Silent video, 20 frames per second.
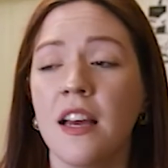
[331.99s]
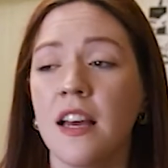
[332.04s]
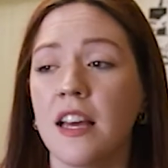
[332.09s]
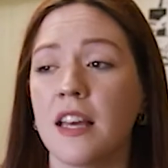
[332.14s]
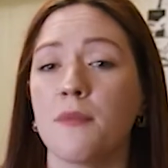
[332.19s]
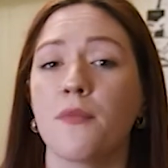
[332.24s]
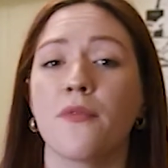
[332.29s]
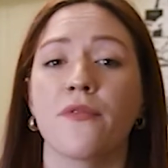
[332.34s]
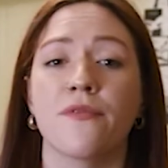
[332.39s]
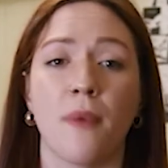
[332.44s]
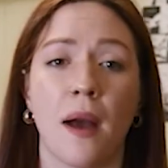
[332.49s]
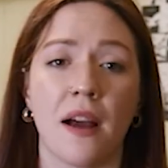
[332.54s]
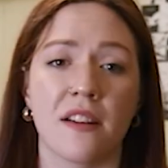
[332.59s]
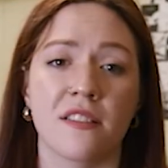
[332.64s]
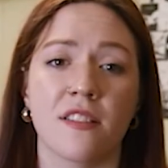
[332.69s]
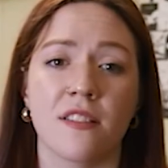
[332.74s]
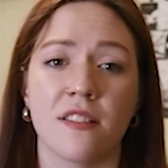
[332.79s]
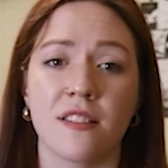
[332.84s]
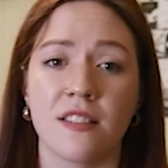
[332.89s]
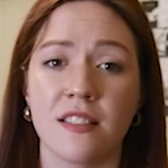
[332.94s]
He moved back
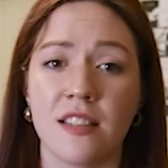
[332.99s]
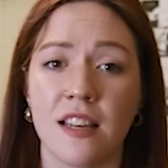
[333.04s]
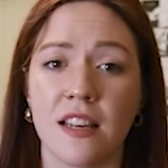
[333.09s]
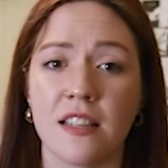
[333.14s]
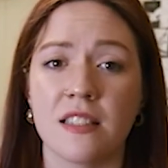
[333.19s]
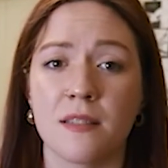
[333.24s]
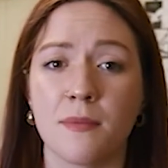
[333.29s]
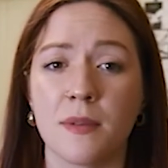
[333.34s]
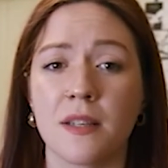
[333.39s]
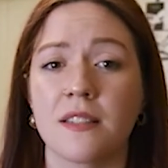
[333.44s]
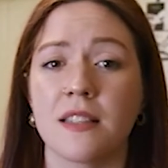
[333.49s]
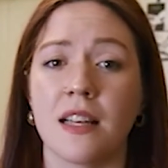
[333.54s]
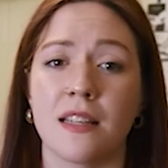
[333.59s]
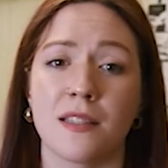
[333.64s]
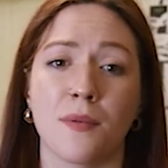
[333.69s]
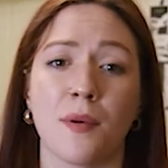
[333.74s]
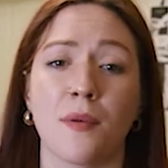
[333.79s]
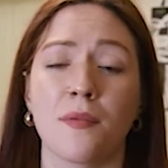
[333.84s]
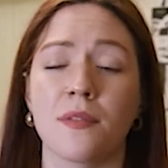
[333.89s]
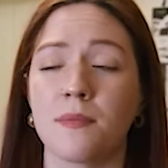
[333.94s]
to the States because
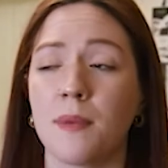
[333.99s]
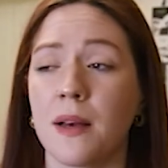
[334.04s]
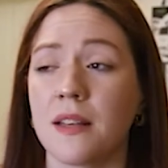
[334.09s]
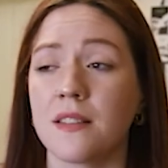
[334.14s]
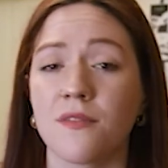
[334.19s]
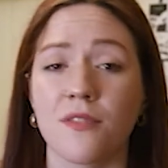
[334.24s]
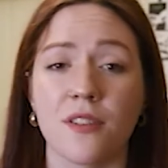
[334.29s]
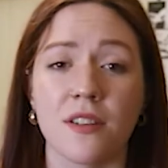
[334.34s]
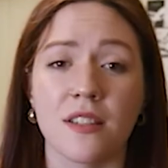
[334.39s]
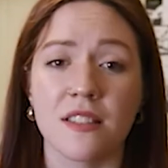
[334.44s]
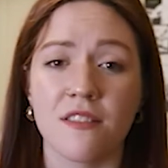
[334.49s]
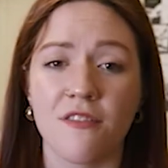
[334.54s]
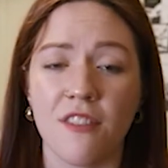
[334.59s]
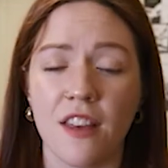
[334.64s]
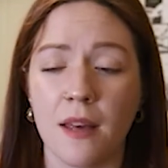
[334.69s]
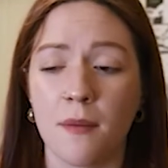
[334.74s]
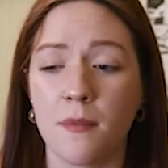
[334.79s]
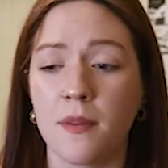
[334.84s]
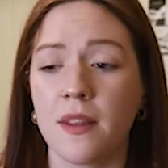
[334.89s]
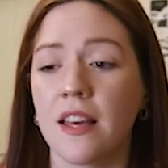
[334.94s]
that's what was best for his
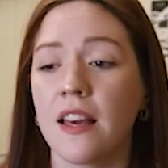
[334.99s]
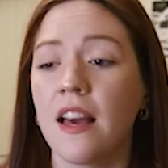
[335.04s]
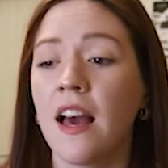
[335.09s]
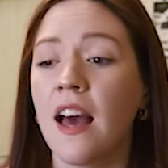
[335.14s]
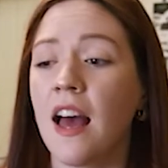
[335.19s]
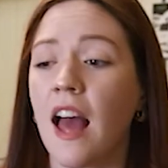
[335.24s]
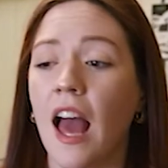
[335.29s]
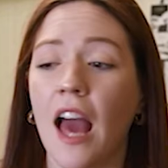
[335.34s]
family.